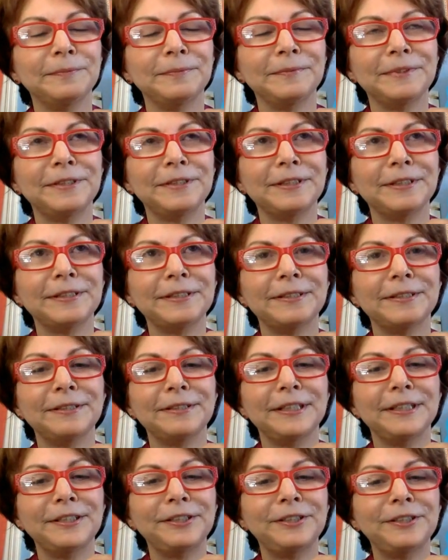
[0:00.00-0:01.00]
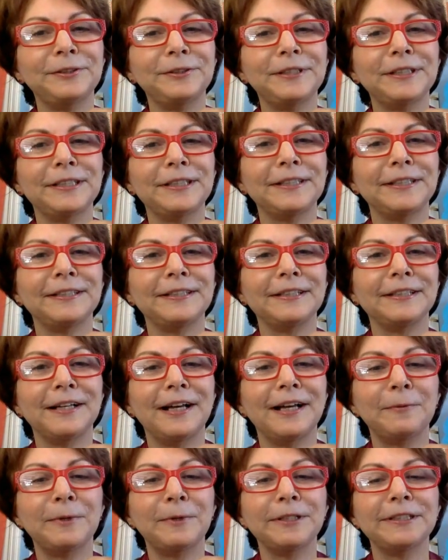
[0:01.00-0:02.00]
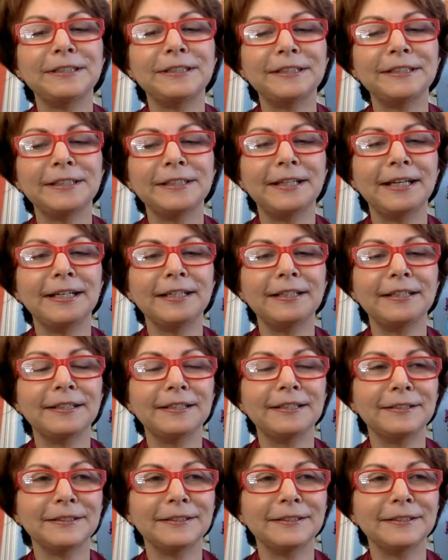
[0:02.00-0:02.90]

just issued it. I wanted to thank